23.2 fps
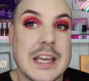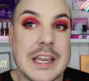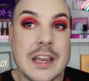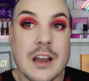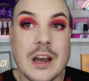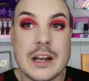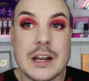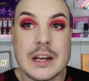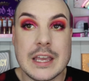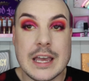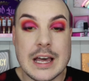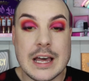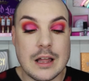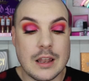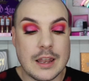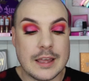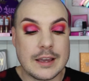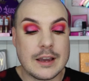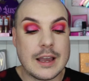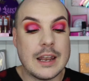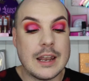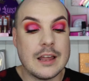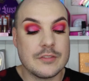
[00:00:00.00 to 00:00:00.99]
kind of gal.
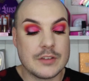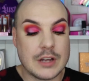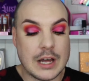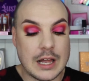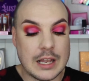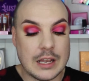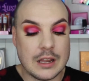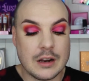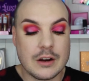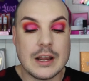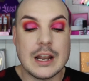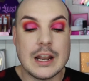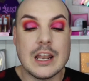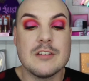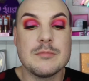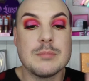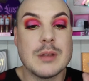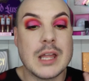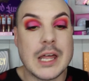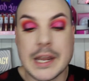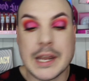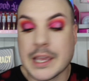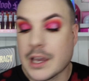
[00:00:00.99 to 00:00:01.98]
Like, I love color, I love
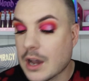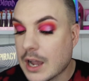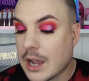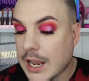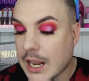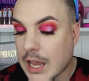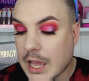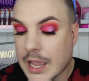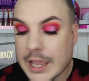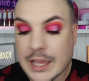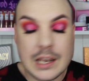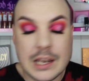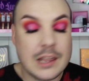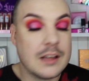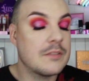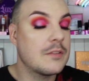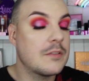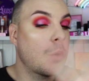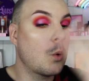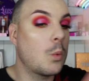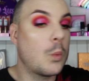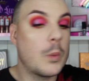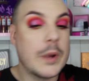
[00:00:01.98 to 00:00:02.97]
blinding highlight, I
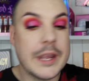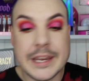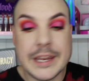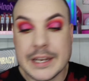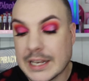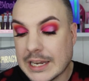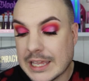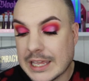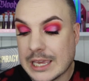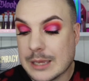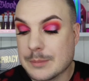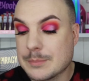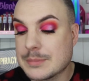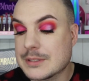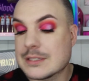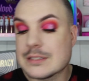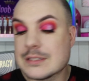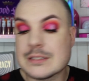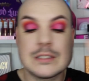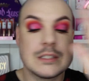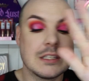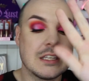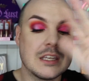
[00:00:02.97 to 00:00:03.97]
love weird
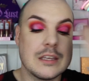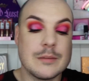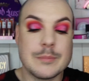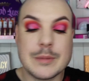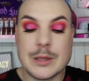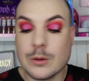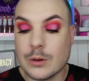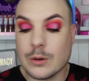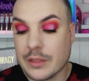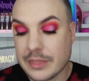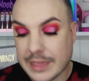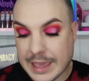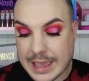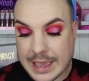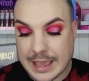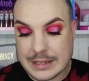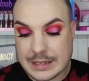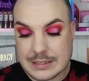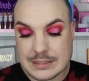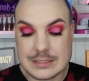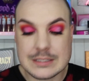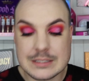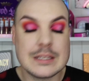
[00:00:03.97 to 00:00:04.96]
lips. Give me all of
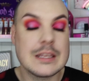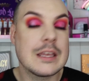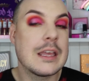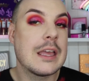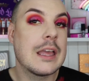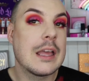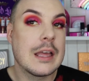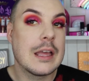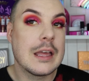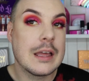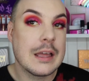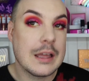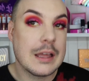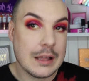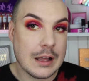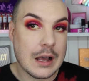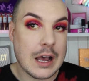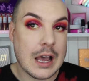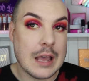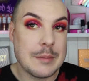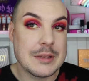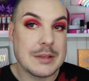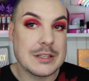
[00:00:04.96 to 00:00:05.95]
that.
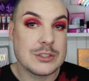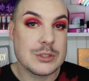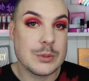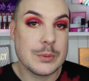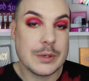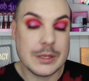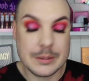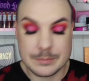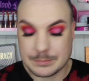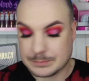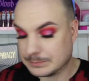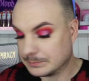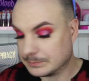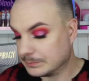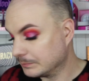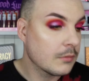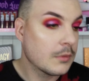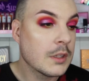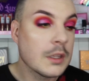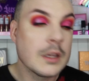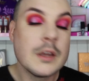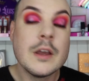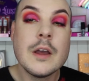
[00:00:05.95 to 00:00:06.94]
I'm into it.
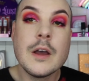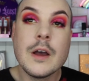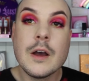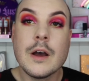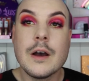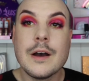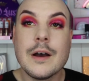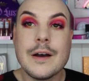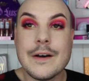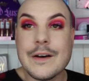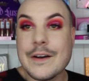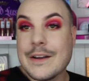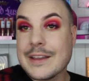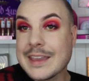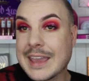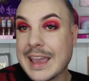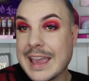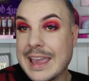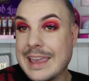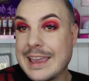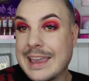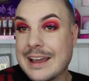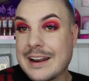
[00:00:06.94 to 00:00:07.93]

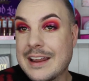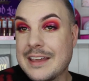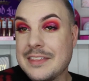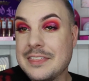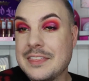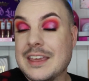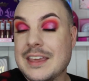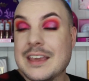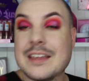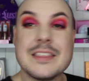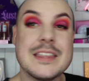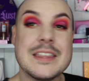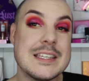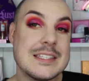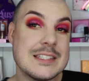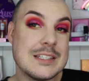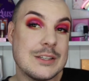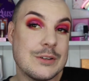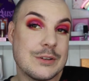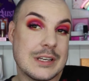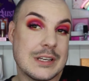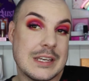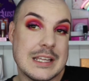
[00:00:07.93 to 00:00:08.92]
Okay, and I think this
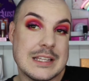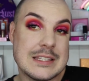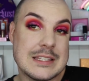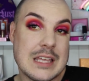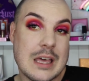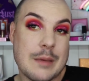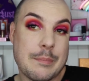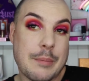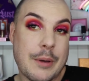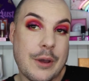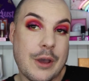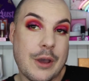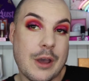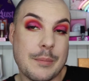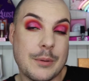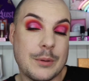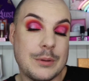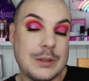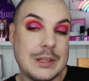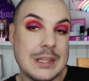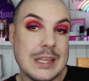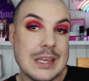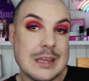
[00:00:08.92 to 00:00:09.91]
look needs a
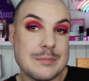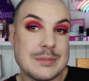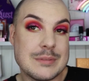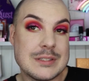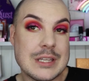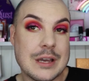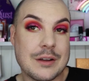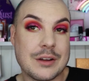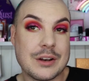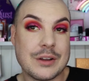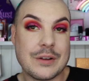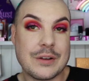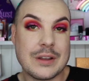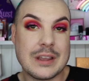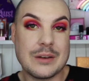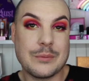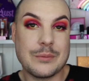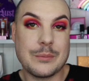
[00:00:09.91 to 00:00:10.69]
purple lip, so I'm gonna go in